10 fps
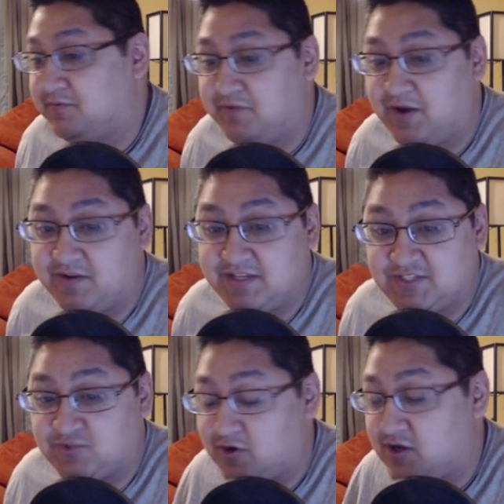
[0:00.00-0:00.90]
very
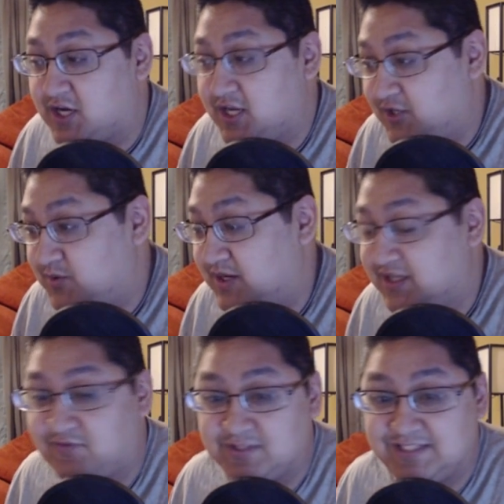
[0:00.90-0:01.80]
strong unit
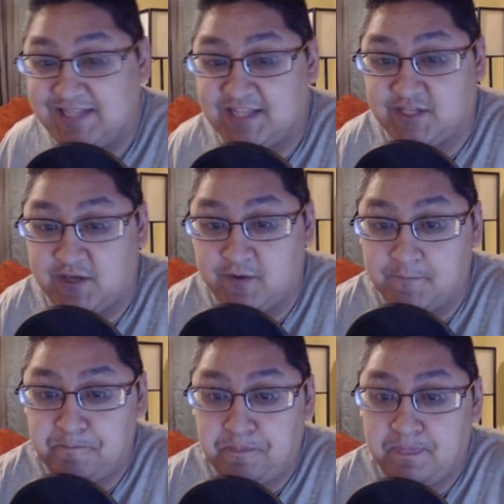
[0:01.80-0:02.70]
as far as stats go.
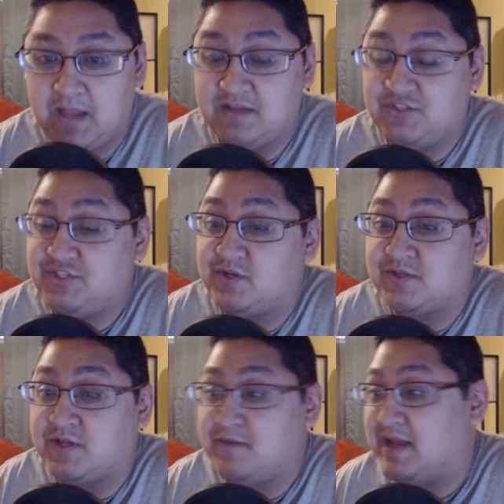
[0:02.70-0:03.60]
She's
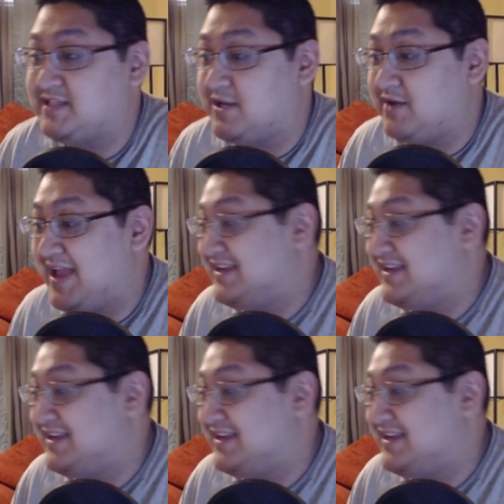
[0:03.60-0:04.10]
also going to max out at